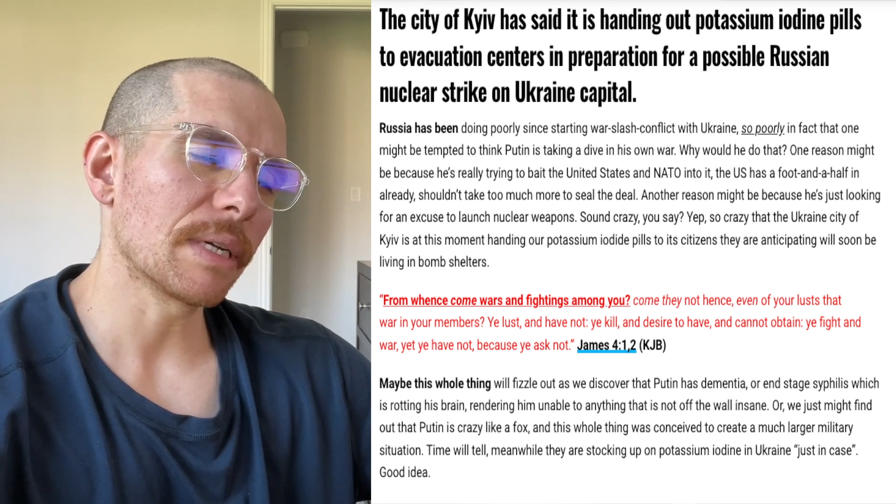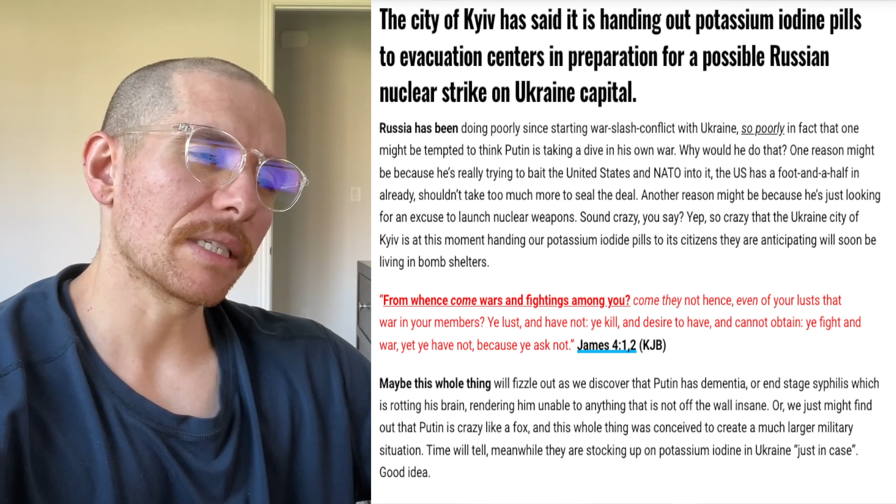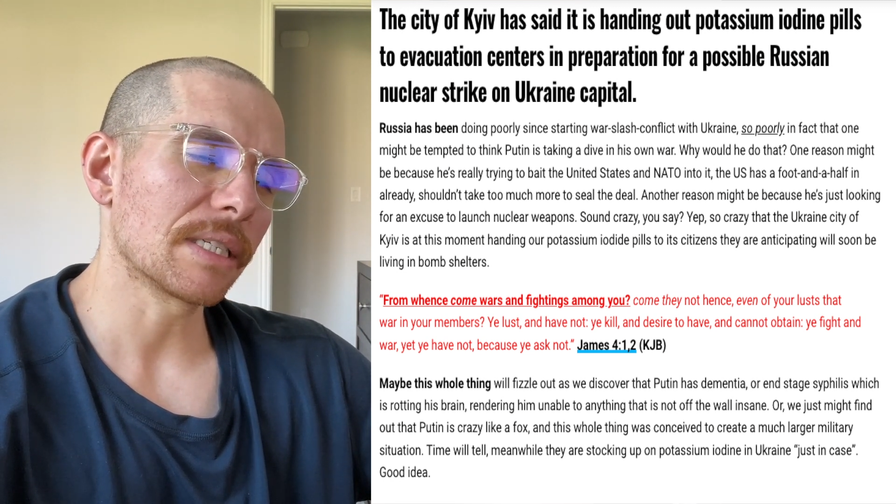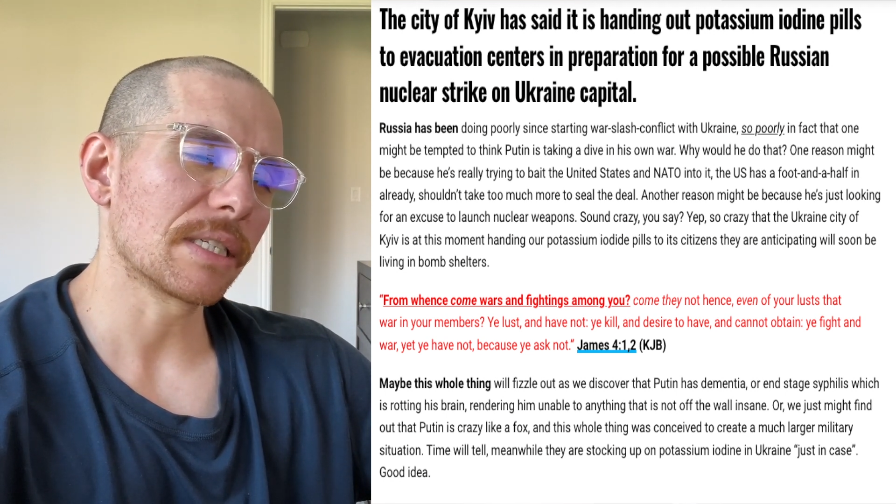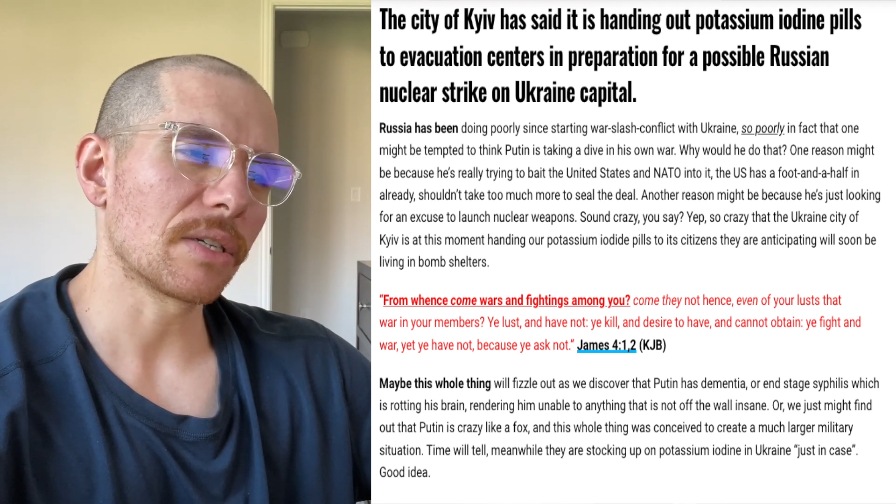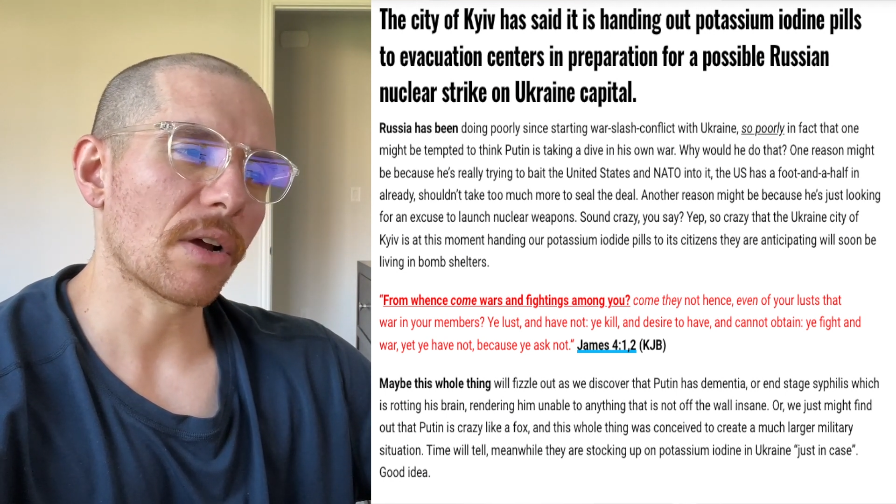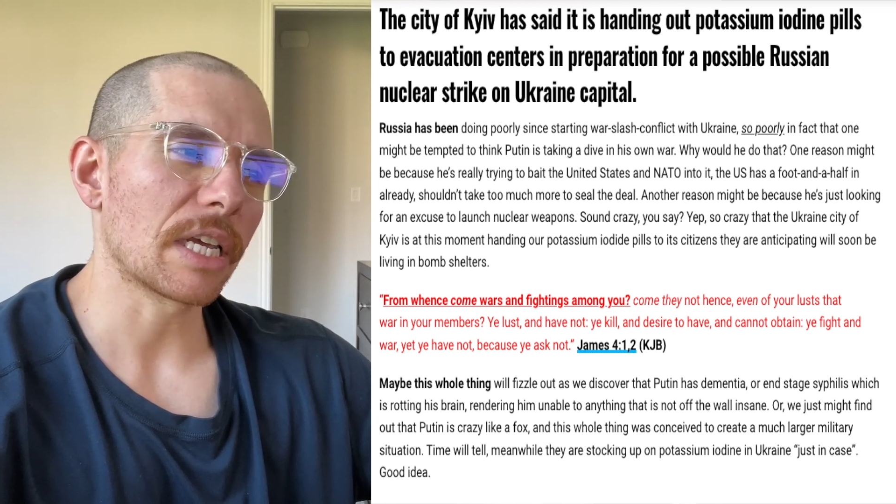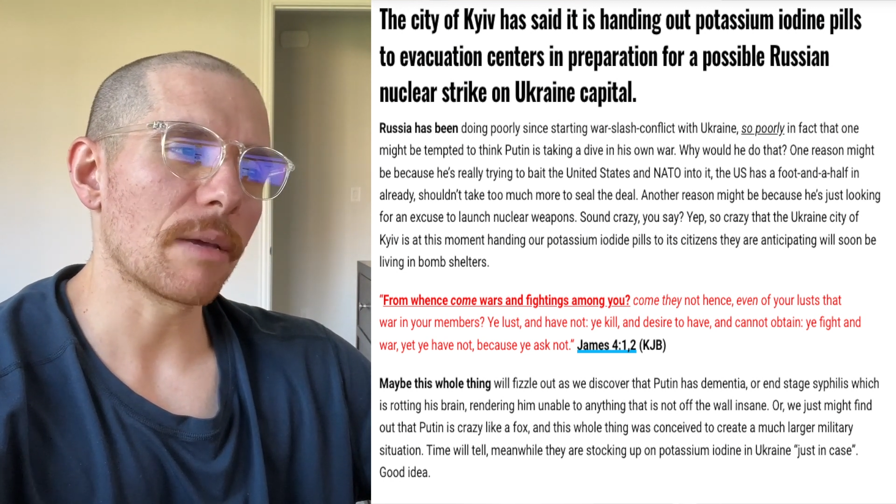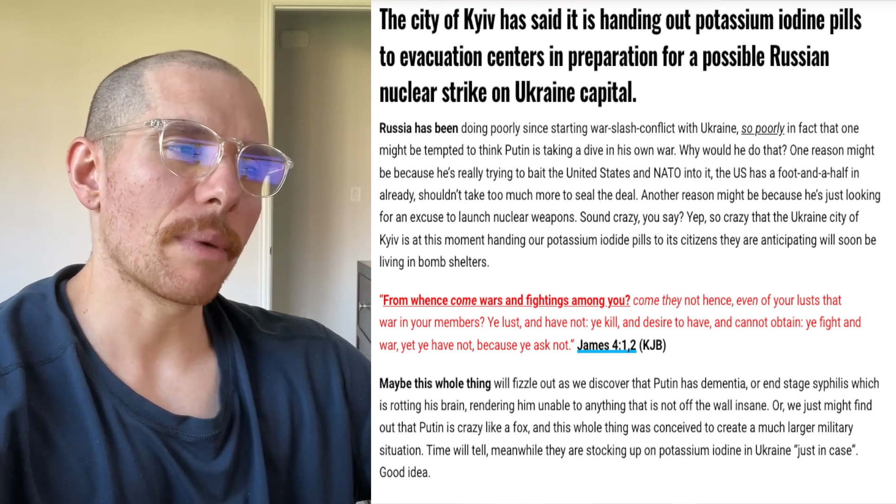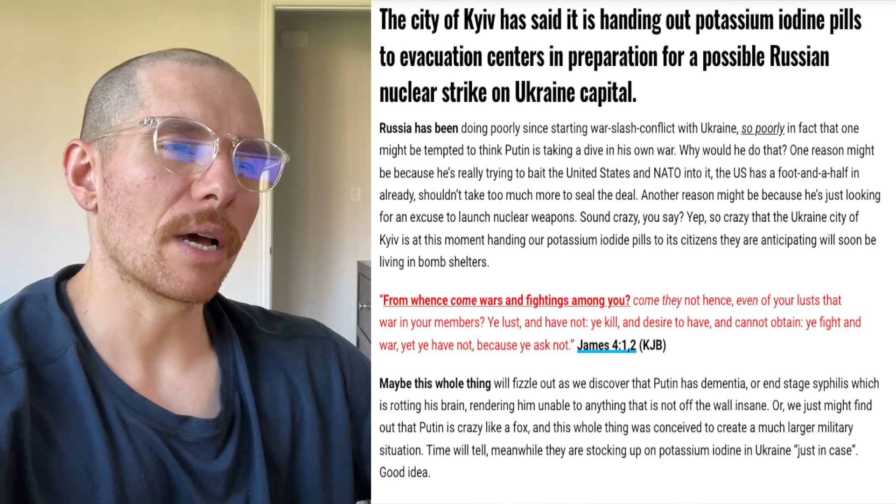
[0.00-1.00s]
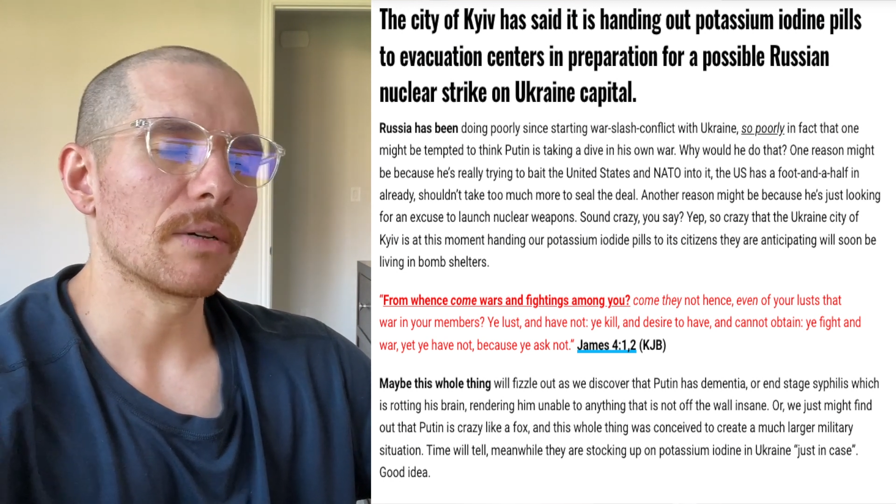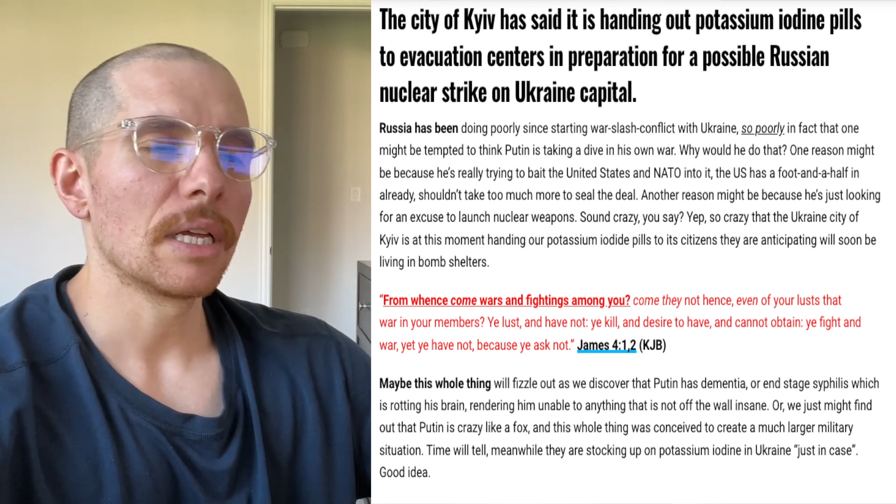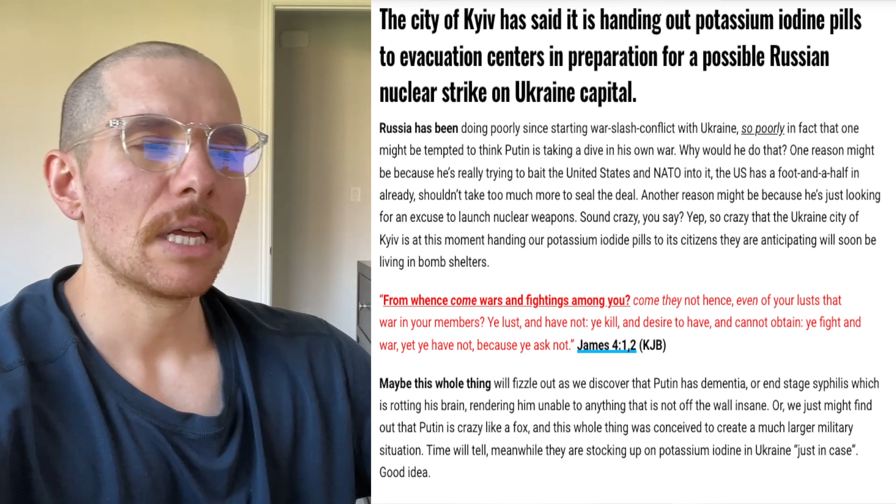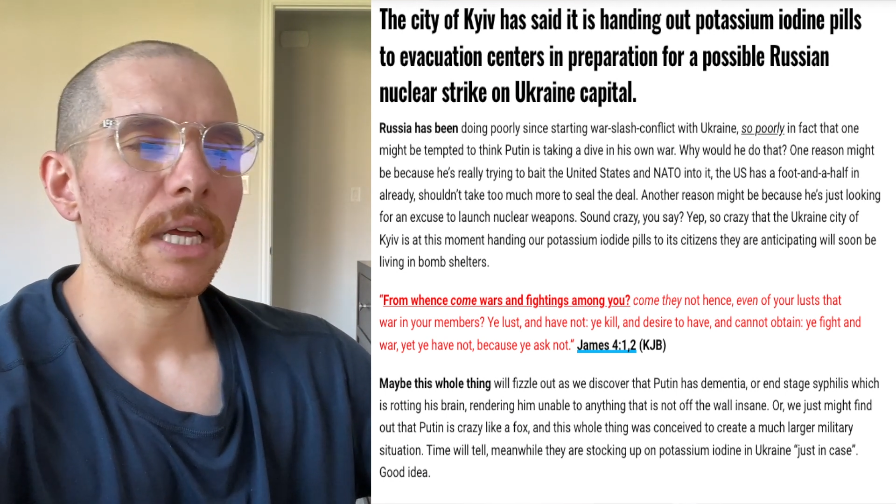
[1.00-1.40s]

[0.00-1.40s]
because this is talking about,